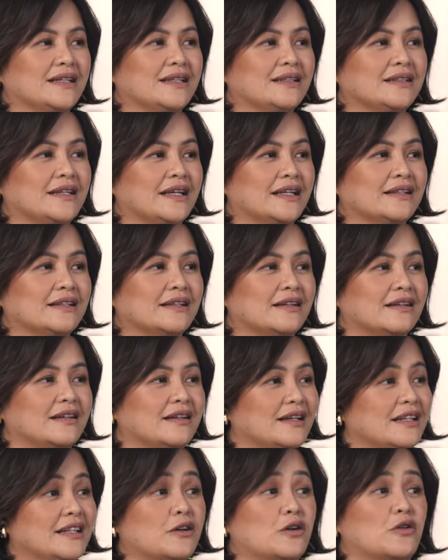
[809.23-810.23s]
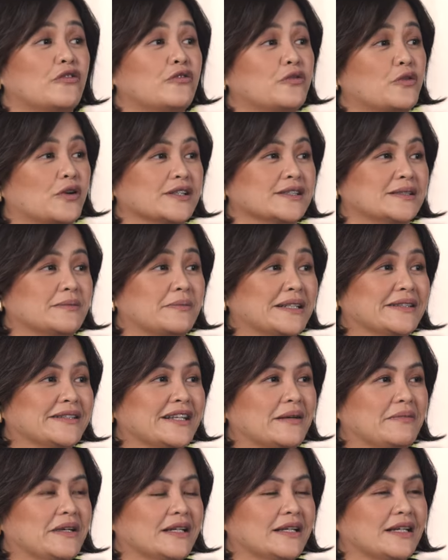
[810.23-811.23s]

It can, and of course, the pandemic,